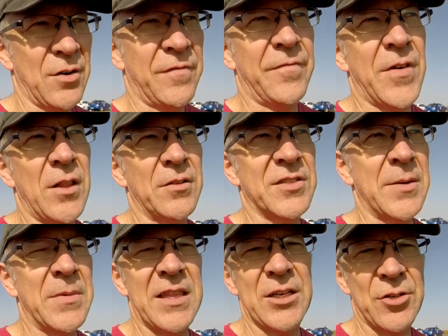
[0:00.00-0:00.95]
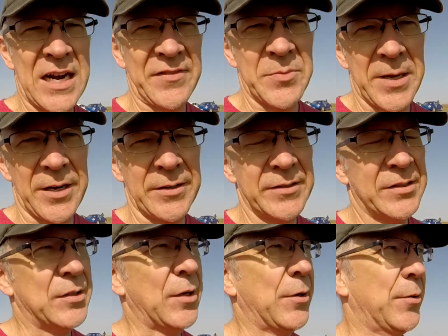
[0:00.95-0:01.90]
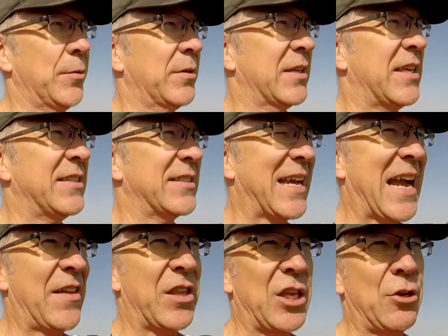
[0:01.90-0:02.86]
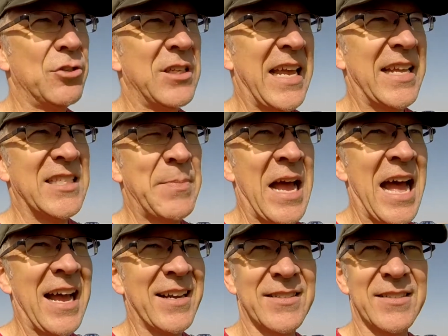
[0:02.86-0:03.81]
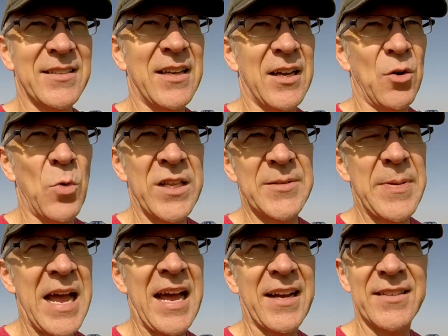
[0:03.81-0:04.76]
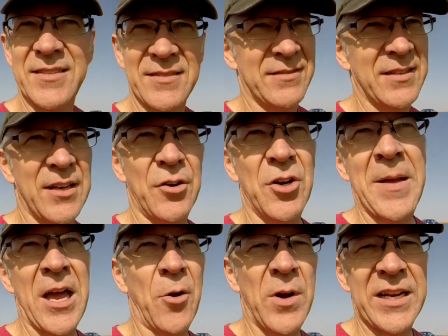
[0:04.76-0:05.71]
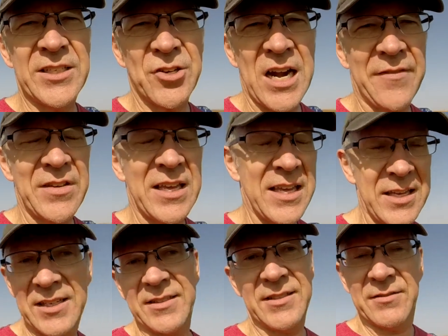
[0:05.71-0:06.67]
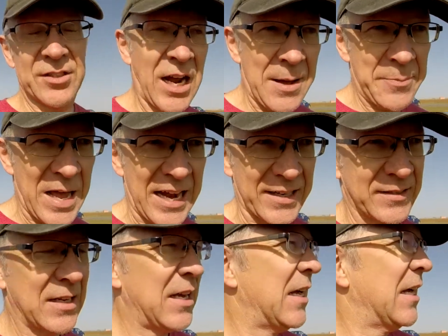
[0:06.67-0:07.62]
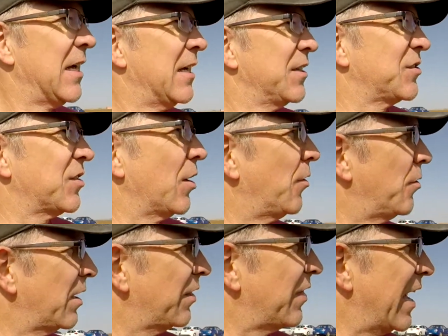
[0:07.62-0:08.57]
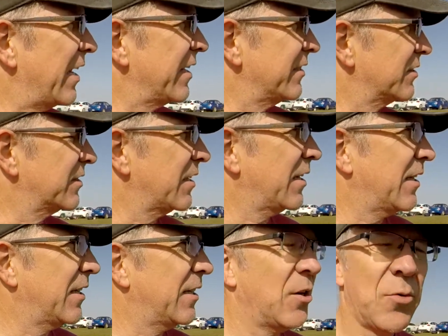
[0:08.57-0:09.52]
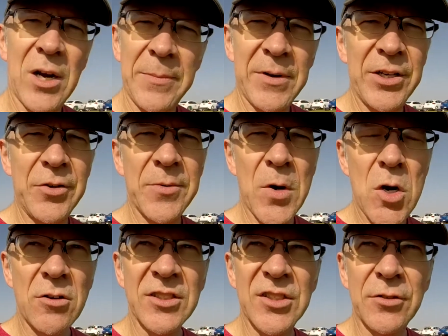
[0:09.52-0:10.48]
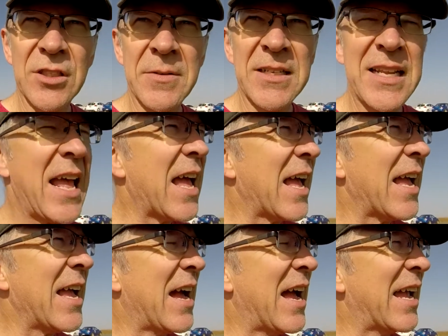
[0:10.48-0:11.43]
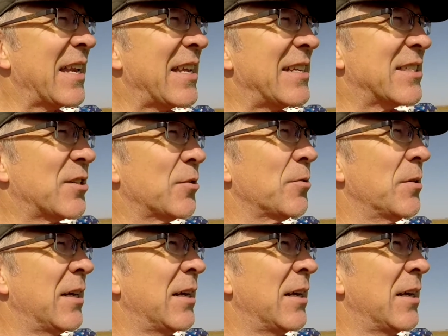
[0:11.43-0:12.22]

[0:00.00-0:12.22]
follow somebody that drives better. So he's the guy that usually gets packs, wins packs, no matter what he's driving, he's top packs. So that is what I'm gonna do tomorrow. So today I need to